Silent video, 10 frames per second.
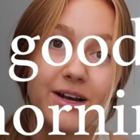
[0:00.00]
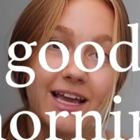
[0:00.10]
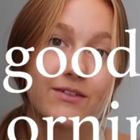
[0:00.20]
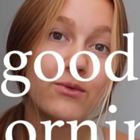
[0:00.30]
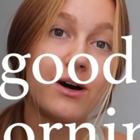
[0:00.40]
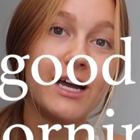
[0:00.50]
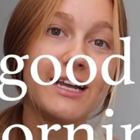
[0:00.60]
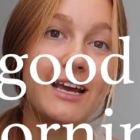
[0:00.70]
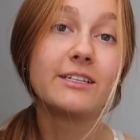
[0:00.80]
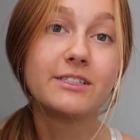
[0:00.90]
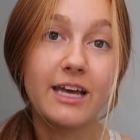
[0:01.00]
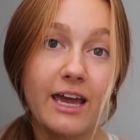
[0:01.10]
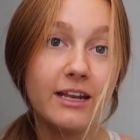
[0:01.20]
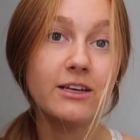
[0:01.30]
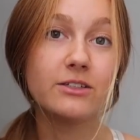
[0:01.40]
morning, everyone. It is
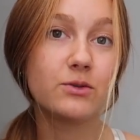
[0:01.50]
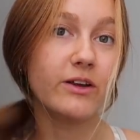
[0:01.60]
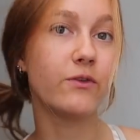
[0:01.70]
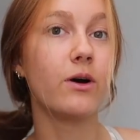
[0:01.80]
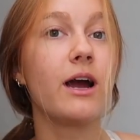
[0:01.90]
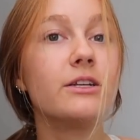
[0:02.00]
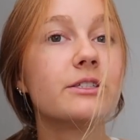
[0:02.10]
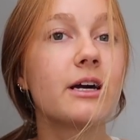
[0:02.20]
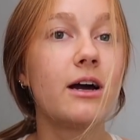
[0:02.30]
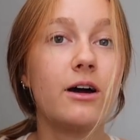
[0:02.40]
10:24. I just got